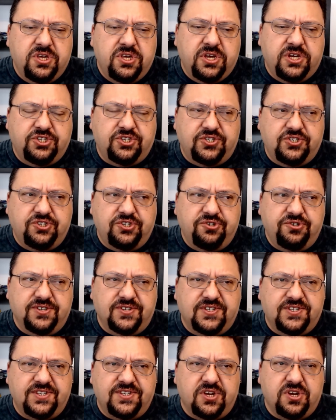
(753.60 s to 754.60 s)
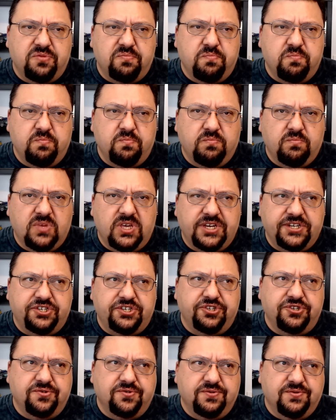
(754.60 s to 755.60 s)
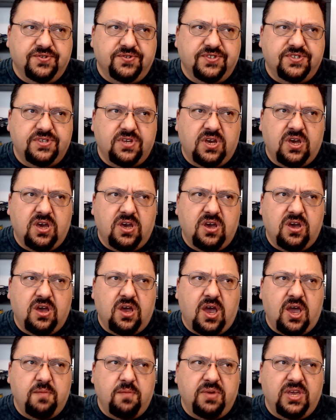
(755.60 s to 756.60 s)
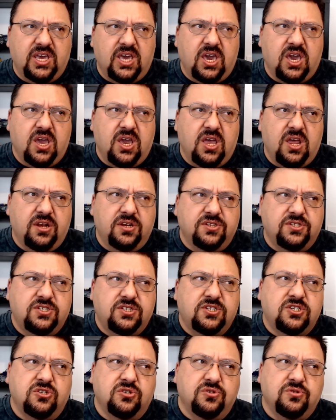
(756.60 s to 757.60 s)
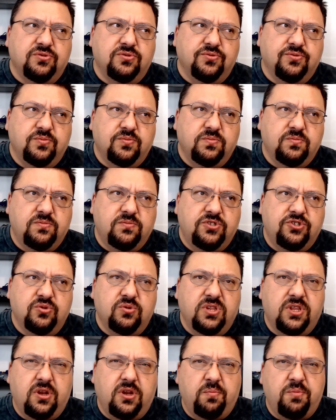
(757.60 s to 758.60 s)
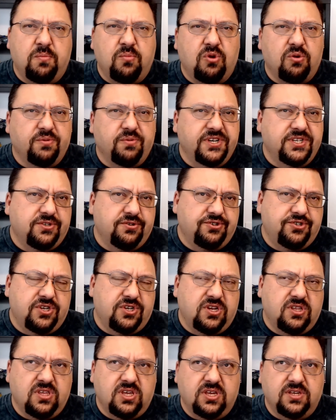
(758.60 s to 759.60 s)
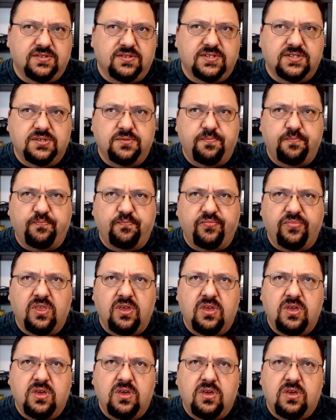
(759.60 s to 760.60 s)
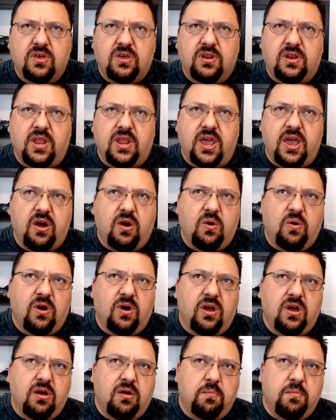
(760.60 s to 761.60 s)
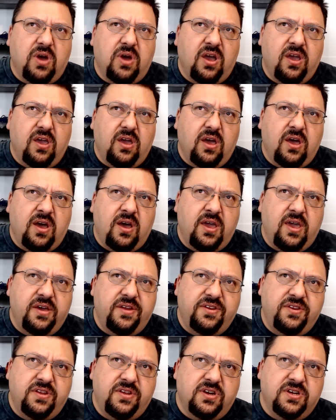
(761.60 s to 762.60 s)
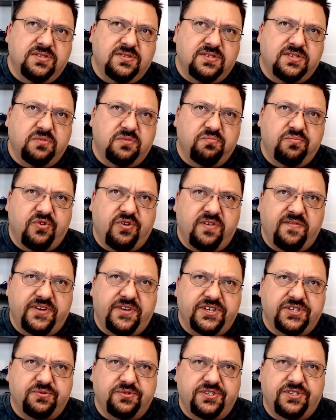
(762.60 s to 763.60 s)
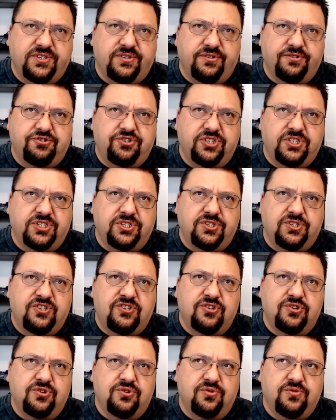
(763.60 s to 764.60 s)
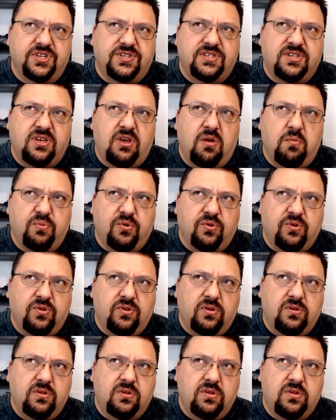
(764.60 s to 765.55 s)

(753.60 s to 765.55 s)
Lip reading: Just due to some issues, I began to do a little bit more research into things. Now, I had done some previous research into the temple